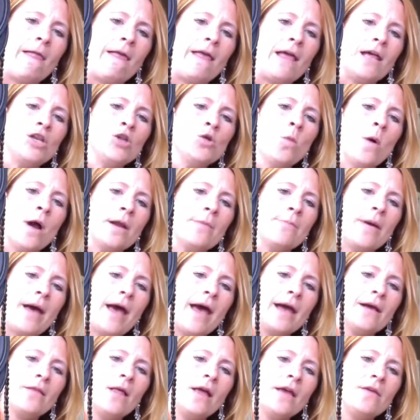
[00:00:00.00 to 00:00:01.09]
and you want a
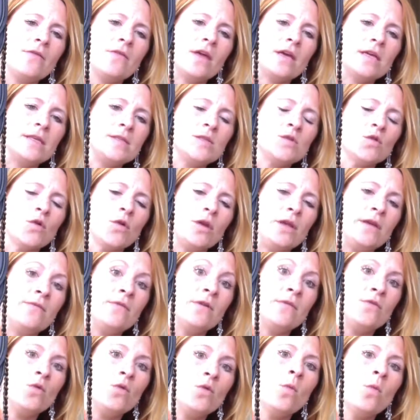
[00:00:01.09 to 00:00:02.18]
bag like this, or even
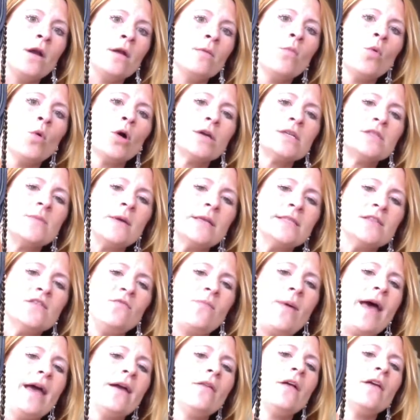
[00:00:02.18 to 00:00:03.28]
if you want a more expensive
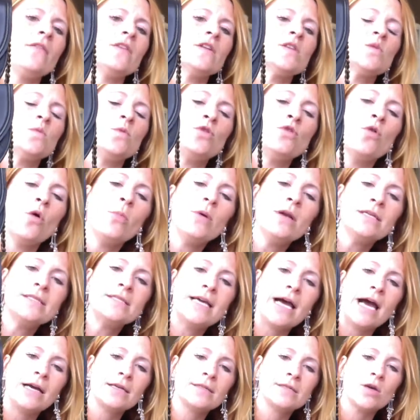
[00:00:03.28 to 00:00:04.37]
bag like this, when you open a
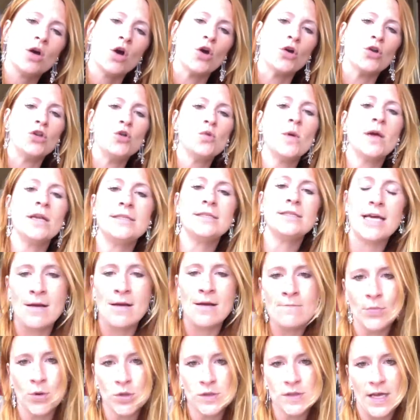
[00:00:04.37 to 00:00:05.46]
Saks card, you get
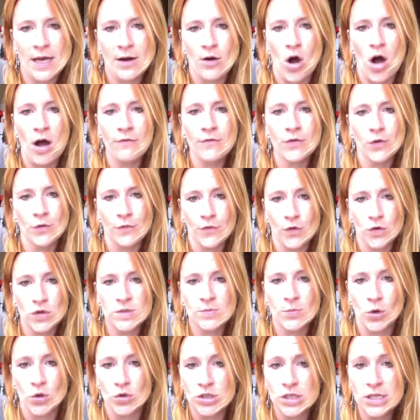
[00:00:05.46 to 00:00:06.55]
10% off your first
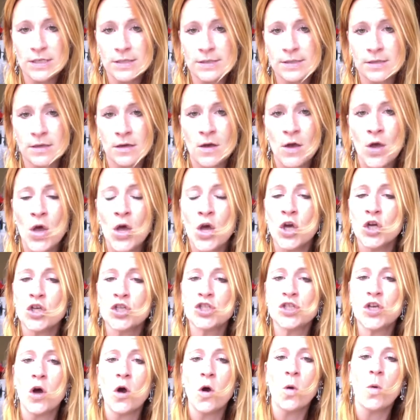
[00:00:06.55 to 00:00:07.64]
purchase.
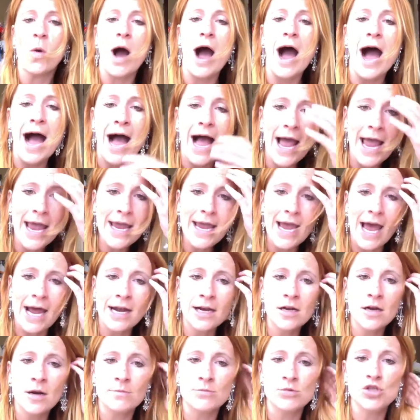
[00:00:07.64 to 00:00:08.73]
So I
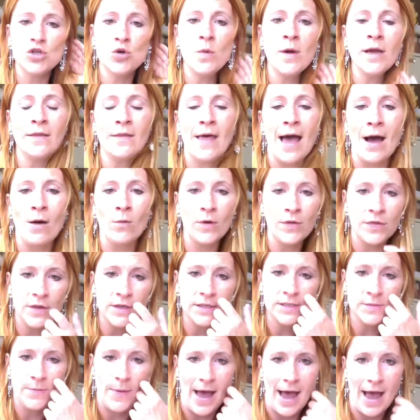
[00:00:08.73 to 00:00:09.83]
ended up doing that with
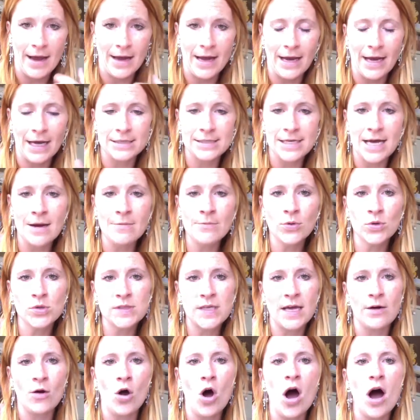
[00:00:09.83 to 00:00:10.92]
this bag. I got
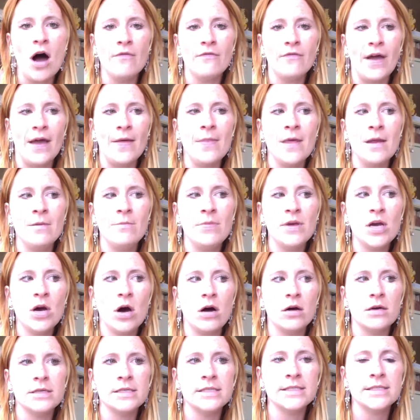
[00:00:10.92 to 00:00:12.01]
10% off, and then
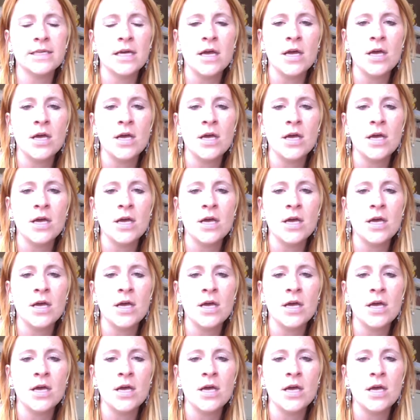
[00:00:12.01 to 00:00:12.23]
because